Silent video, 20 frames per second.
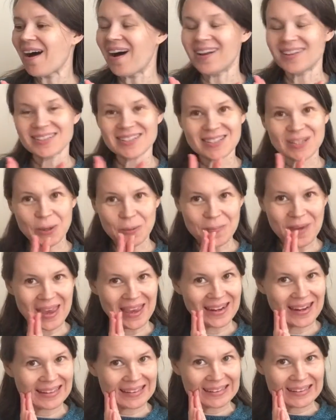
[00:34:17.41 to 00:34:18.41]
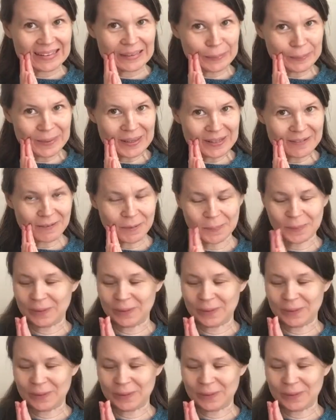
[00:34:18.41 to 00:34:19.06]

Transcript: also made a little bit of a